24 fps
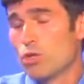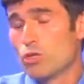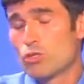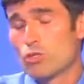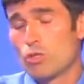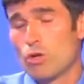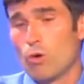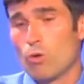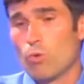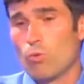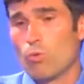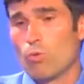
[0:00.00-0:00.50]

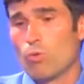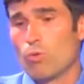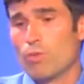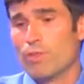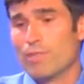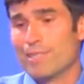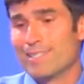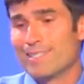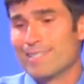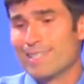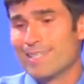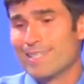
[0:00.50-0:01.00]
So
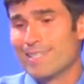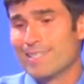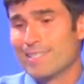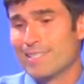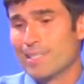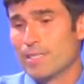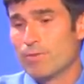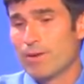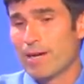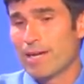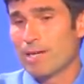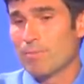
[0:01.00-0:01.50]
the
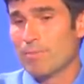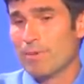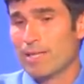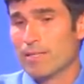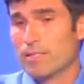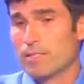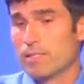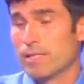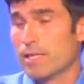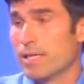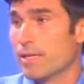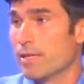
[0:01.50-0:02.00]
CDC
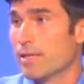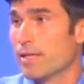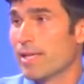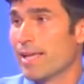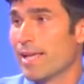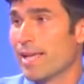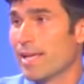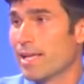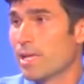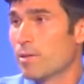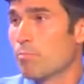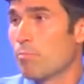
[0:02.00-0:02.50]
recommends that
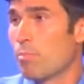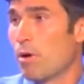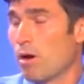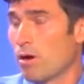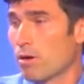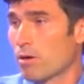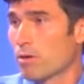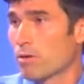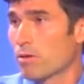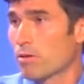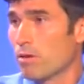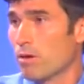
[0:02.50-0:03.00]
any
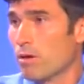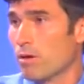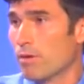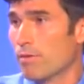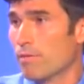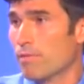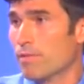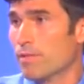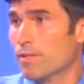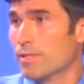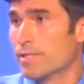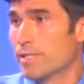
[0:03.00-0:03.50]
part
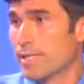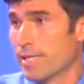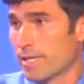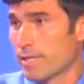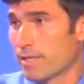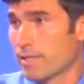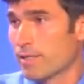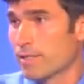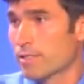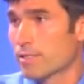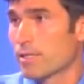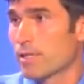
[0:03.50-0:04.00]
of the
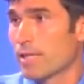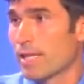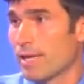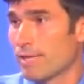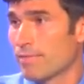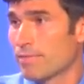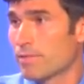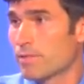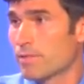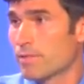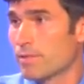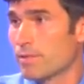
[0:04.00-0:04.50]
tick that's
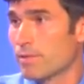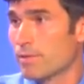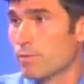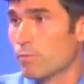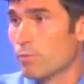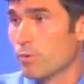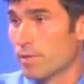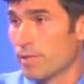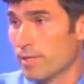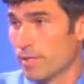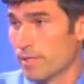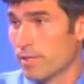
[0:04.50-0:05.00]
left
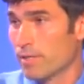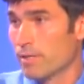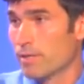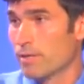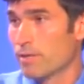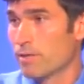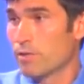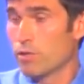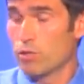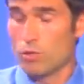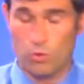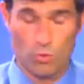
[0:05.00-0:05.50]

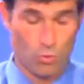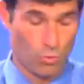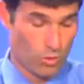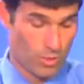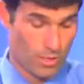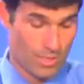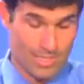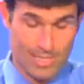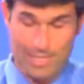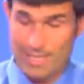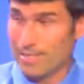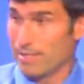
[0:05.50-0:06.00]
within your
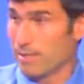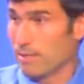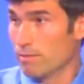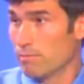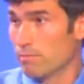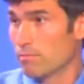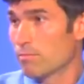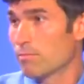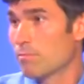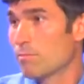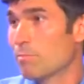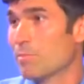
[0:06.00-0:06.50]
skin
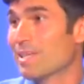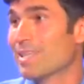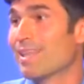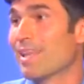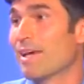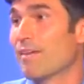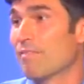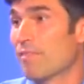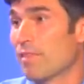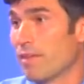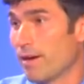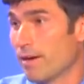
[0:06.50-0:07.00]
be
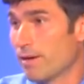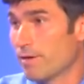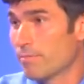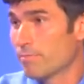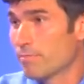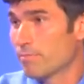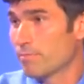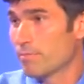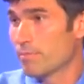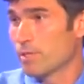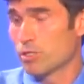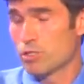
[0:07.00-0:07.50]
left there.
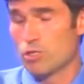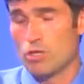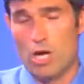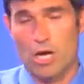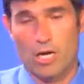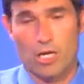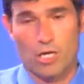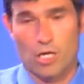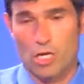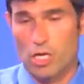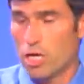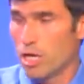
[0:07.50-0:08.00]
It's
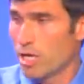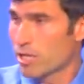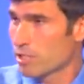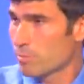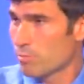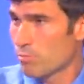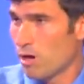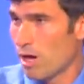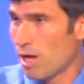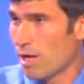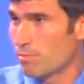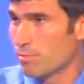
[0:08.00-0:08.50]
not going to cause a
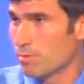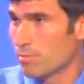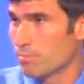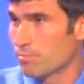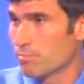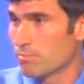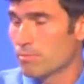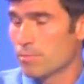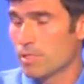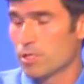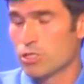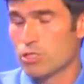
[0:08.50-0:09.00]

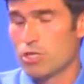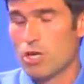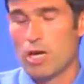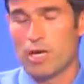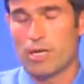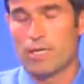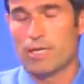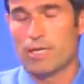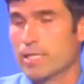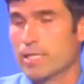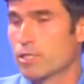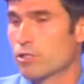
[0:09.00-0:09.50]
problem. It's
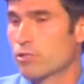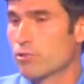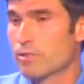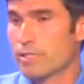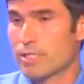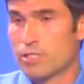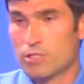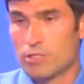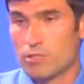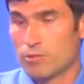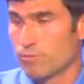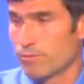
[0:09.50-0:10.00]
not
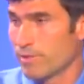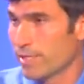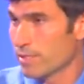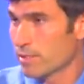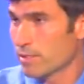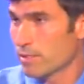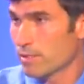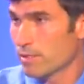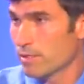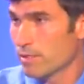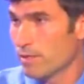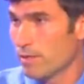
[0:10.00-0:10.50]
increase your
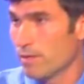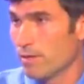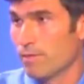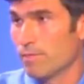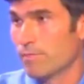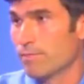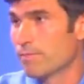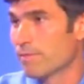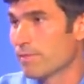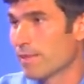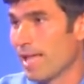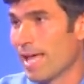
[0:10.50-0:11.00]
risk
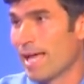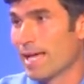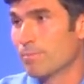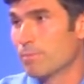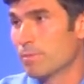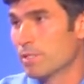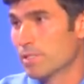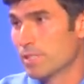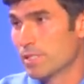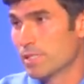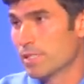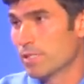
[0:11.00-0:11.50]
of Lyme
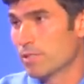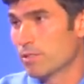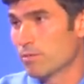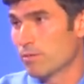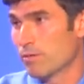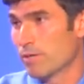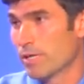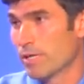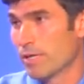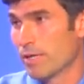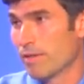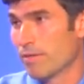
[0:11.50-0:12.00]
disease
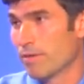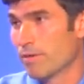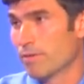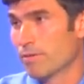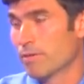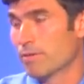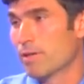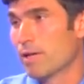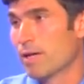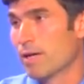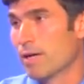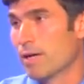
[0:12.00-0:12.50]
or any
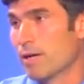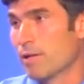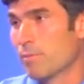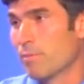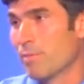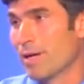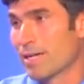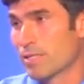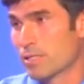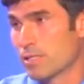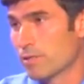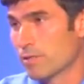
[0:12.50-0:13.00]
other uh,
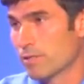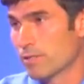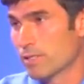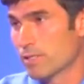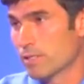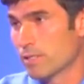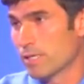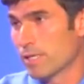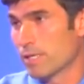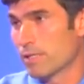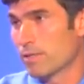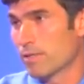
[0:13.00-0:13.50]
bacteria
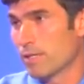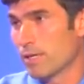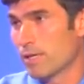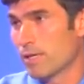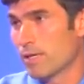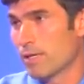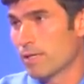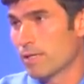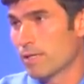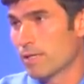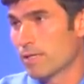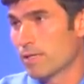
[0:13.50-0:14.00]
that
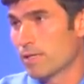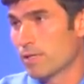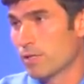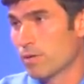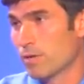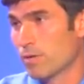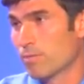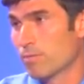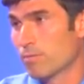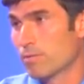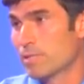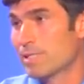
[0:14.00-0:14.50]
uh, you
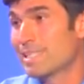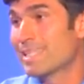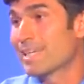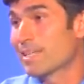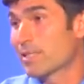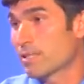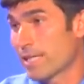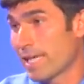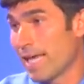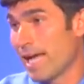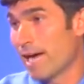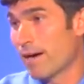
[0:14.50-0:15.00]
know
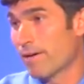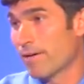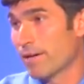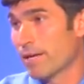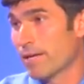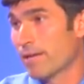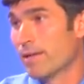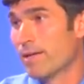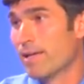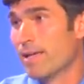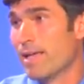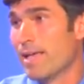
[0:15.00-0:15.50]
ticks
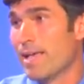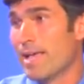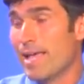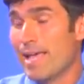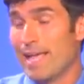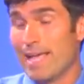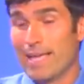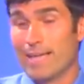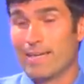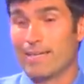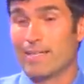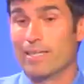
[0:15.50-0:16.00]
carry,
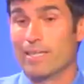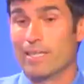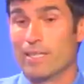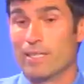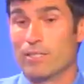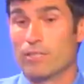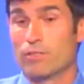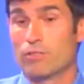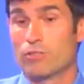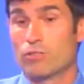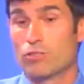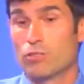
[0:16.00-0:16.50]
and
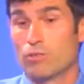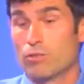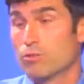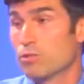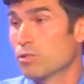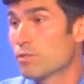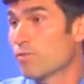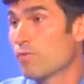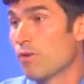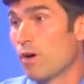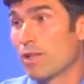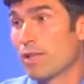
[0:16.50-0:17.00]
it should
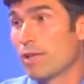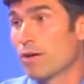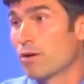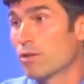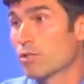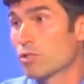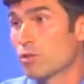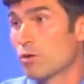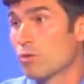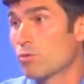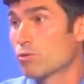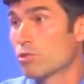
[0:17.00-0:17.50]
just fall out on
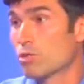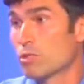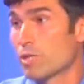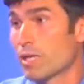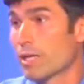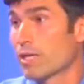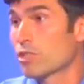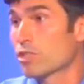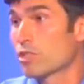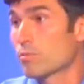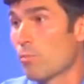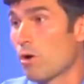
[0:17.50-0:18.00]
its own, just
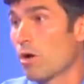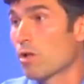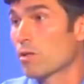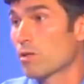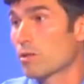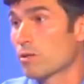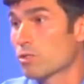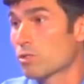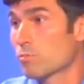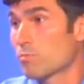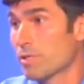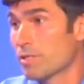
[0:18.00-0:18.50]
like a small
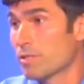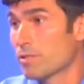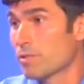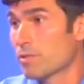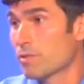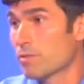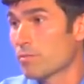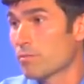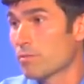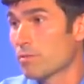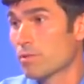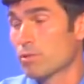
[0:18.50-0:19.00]
little
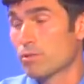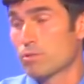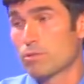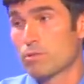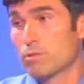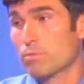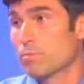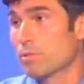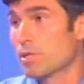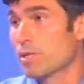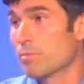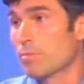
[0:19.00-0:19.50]
splinter, and it
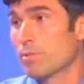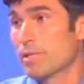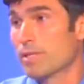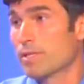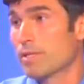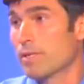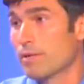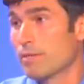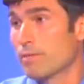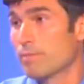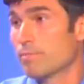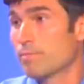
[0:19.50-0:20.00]
shouldn't be a big
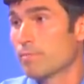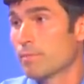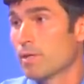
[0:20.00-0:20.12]
deal.